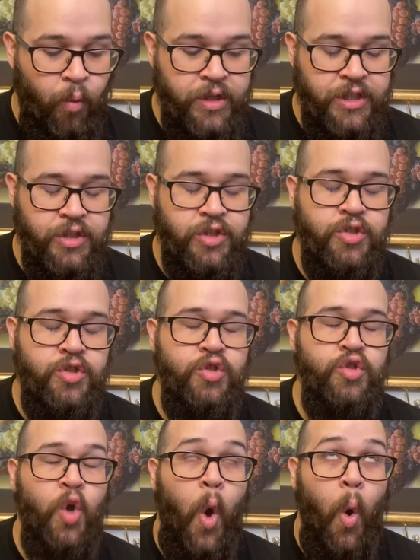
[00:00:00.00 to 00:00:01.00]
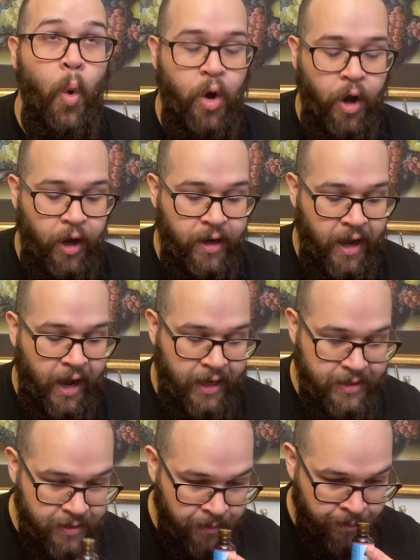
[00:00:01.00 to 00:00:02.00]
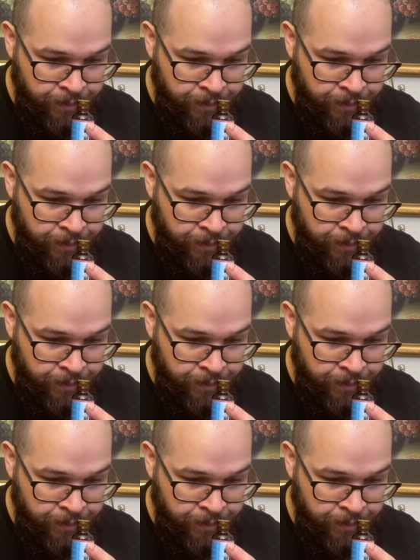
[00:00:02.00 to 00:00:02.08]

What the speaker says: which is so good, guys.